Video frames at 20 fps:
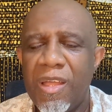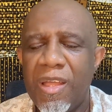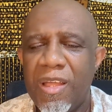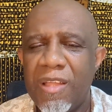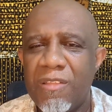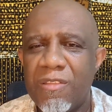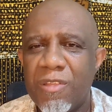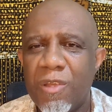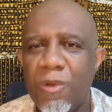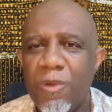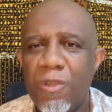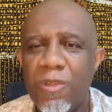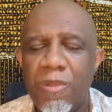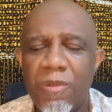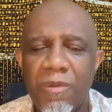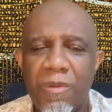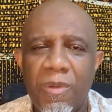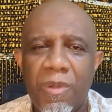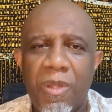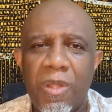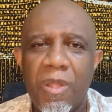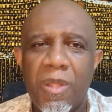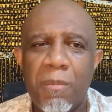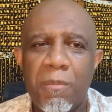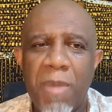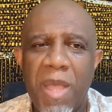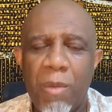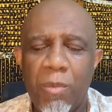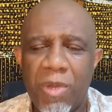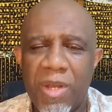And so you
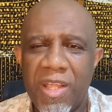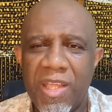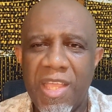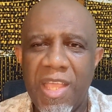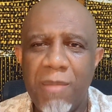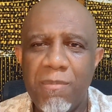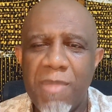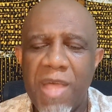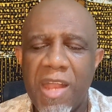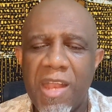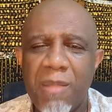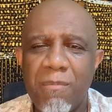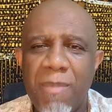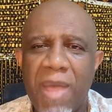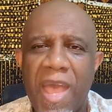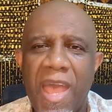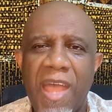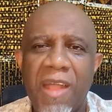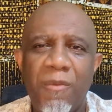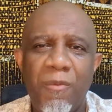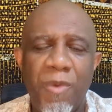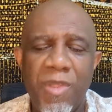might want to keep that in mind.